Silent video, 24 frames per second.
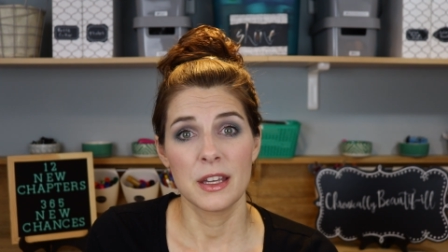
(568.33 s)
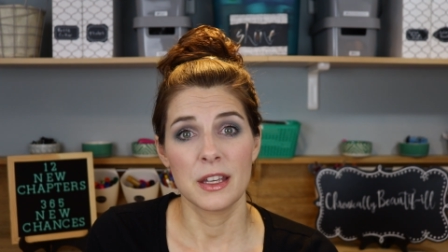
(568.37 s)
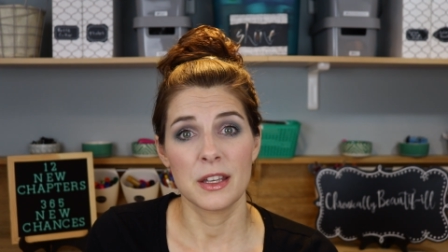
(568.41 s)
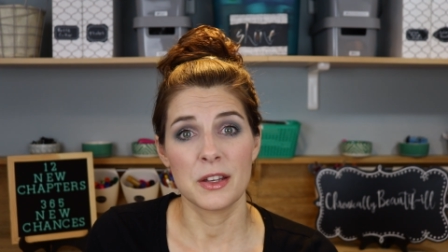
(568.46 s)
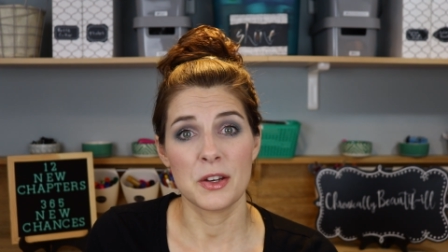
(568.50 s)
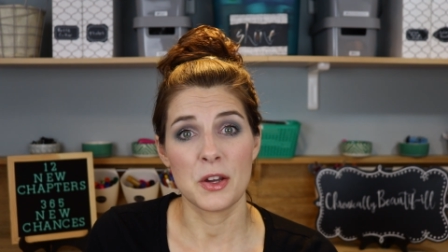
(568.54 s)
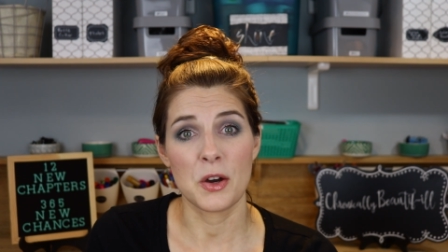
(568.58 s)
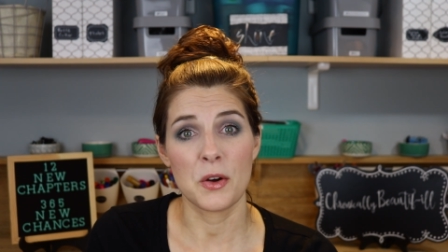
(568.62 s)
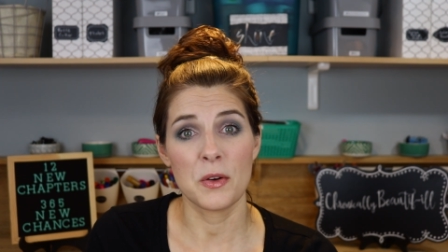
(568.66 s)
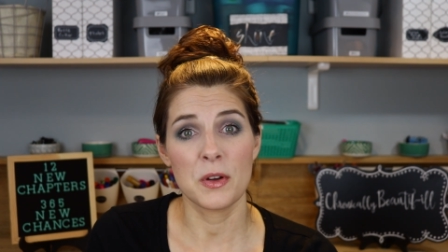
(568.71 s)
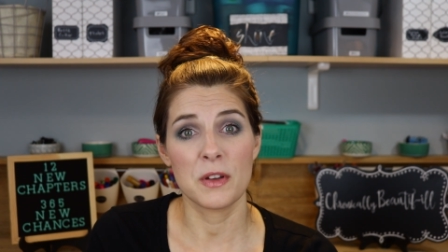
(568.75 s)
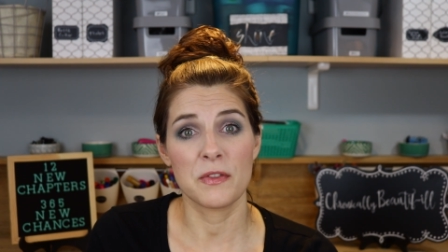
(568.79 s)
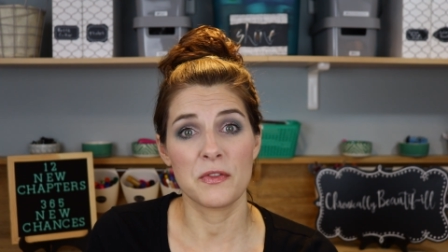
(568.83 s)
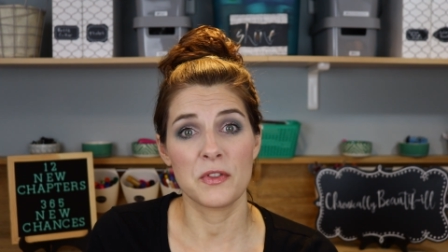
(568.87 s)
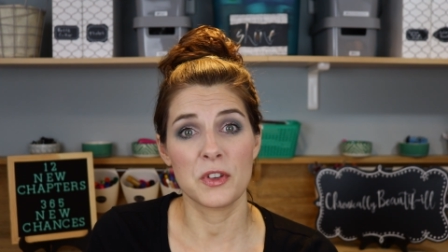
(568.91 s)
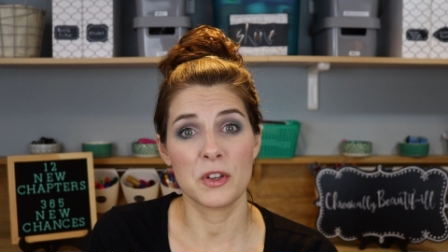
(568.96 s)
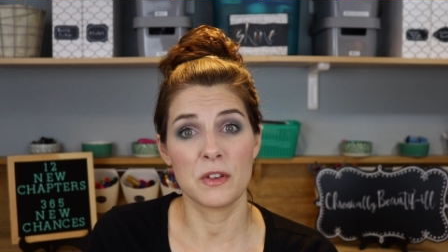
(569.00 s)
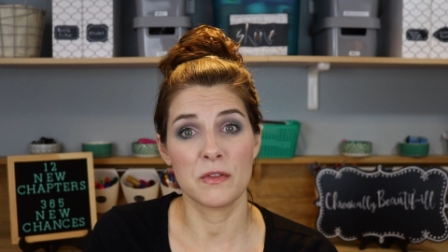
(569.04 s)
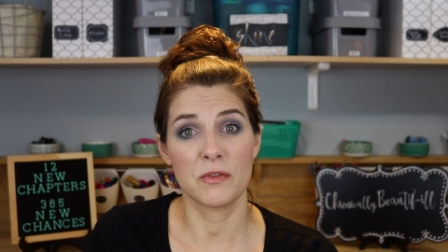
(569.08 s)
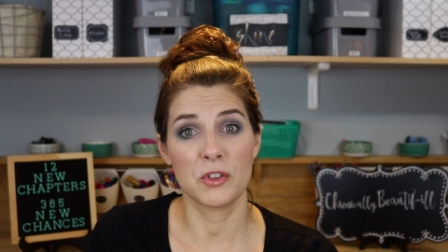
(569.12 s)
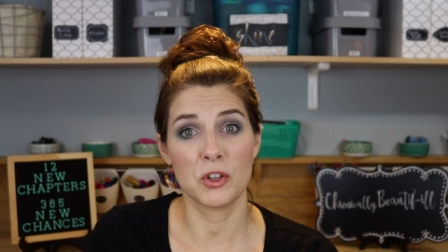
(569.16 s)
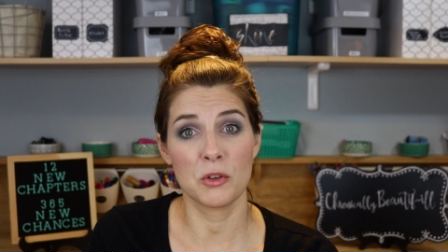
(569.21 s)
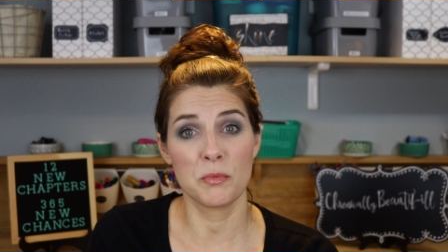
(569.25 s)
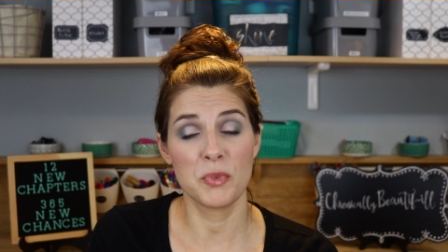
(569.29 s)
You know, if,
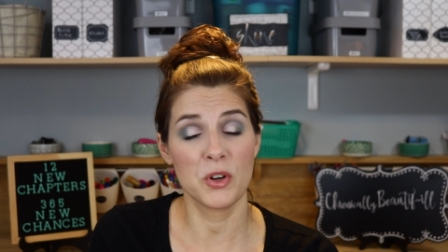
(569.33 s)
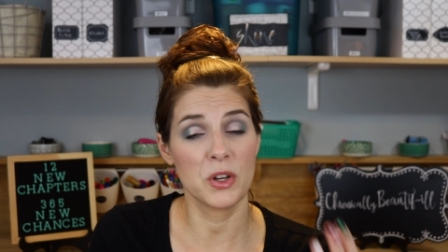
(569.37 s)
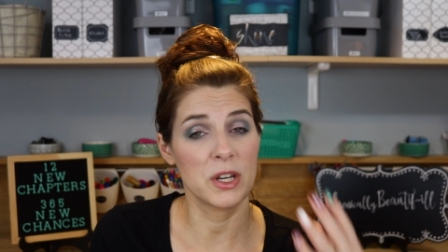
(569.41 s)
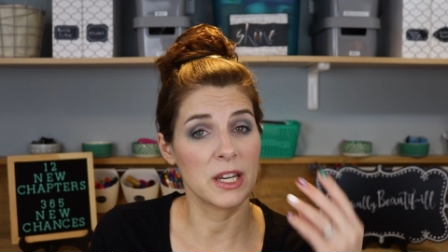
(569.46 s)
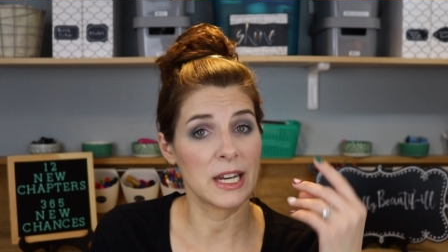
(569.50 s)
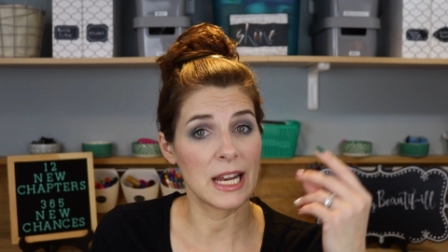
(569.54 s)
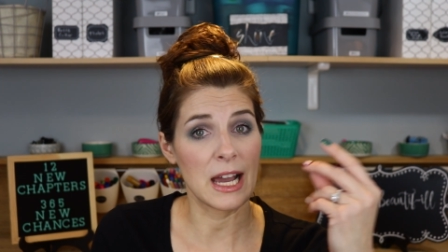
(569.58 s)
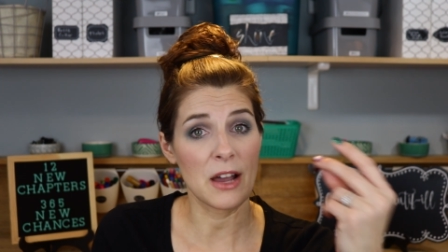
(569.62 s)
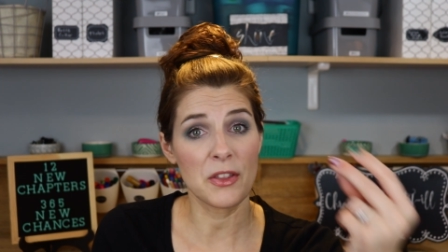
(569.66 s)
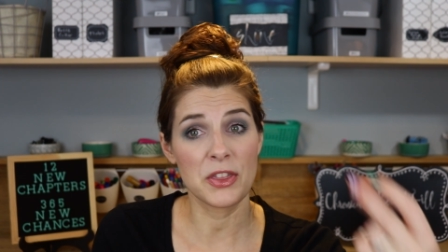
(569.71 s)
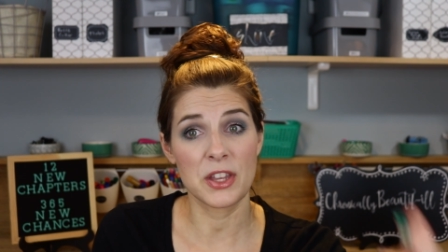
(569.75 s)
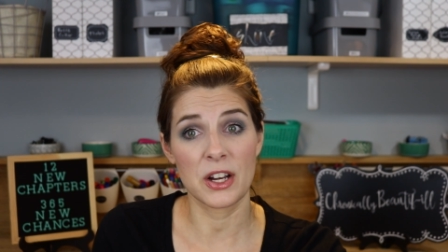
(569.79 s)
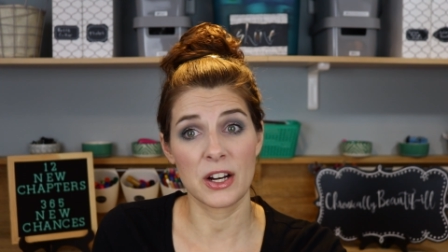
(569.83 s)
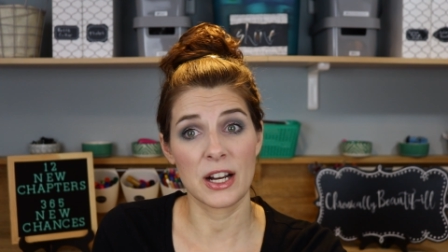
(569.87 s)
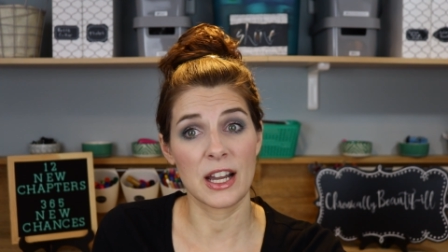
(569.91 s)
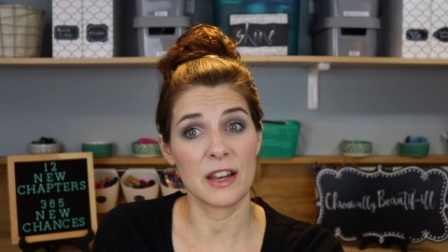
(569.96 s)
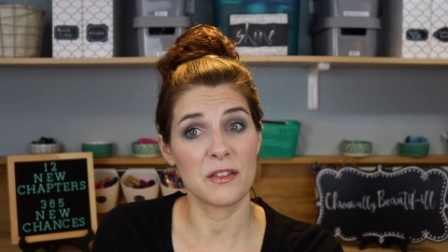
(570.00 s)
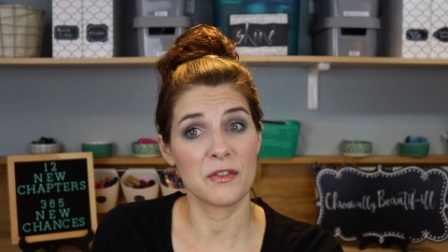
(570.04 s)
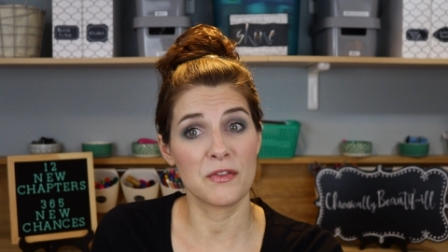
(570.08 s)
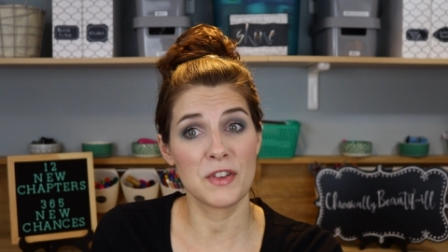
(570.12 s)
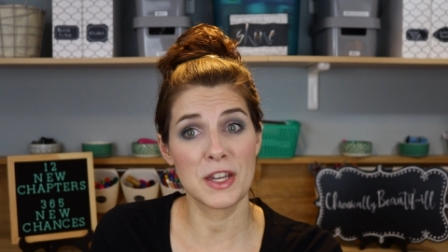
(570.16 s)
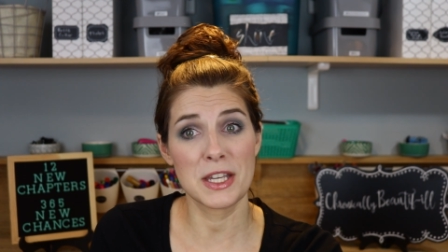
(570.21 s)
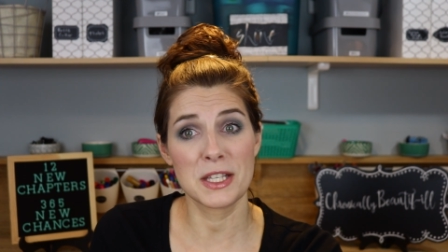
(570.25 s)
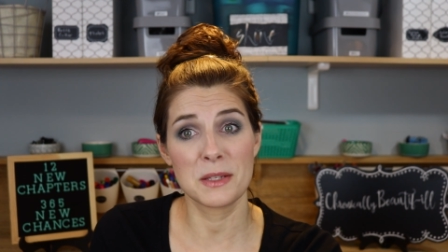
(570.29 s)
if you're putting it out there
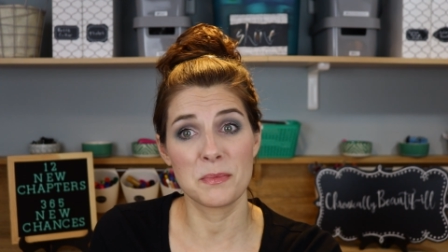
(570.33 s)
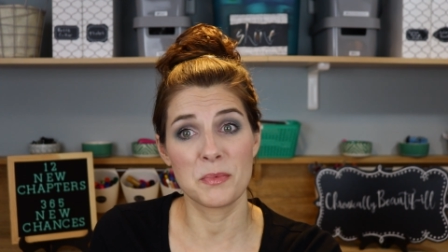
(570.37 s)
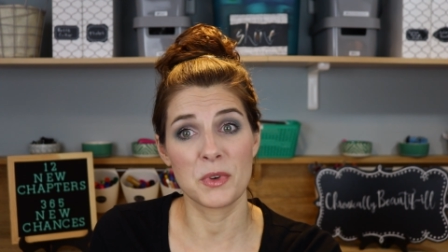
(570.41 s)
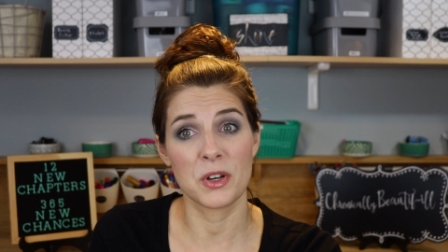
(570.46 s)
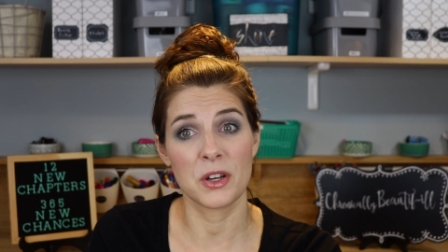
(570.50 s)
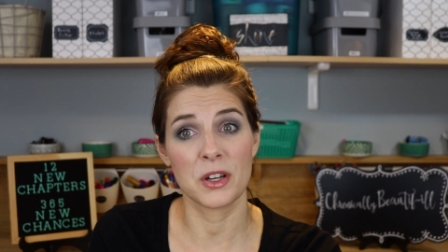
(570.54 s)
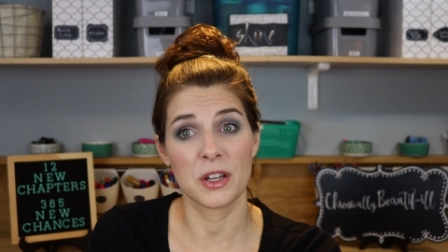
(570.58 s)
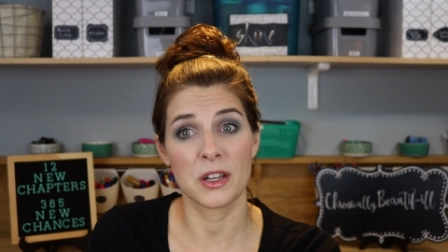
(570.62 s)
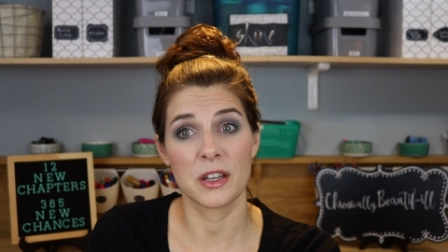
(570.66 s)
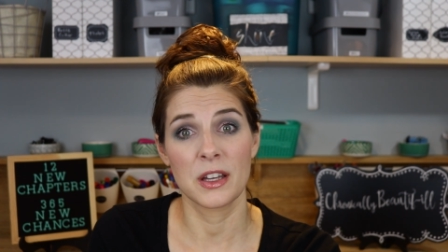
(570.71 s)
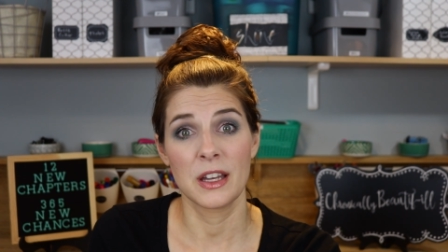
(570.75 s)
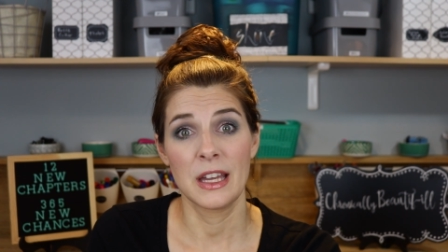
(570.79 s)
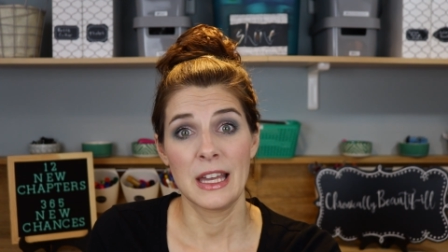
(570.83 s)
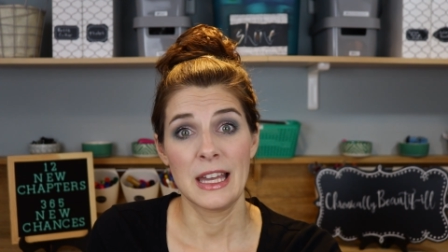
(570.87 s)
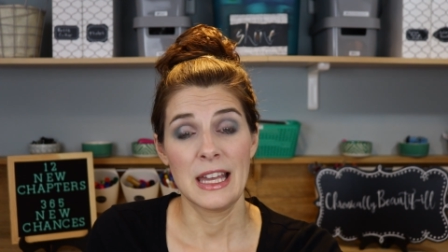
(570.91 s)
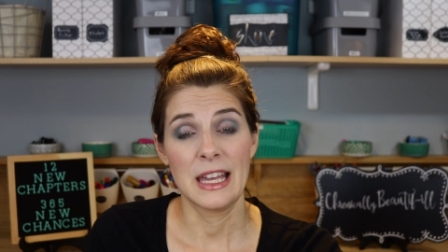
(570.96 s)
on Facebook,